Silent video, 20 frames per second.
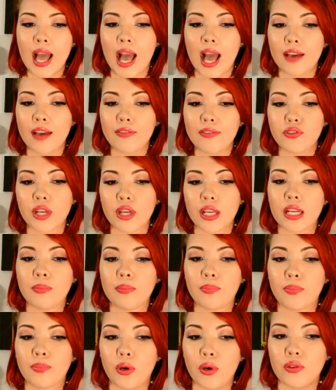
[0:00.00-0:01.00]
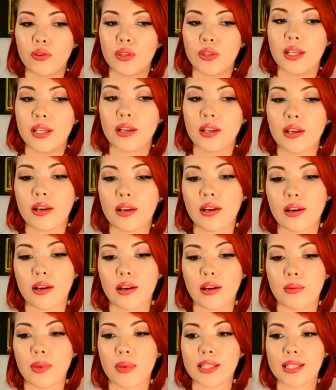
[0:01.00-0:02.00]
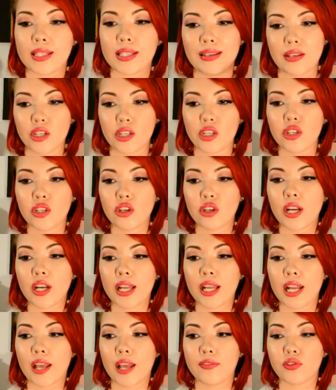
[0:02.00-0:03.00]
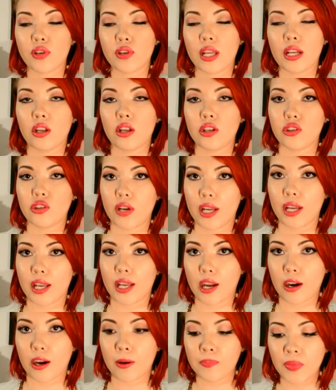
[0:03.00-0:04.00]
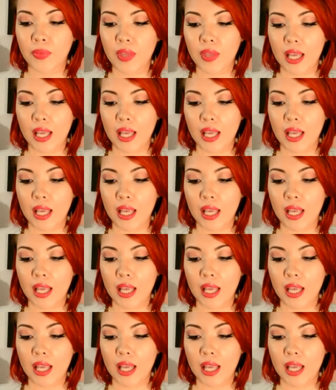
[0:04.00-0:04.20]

I have tried it both as a conditioner, and I have tried it on dry hair.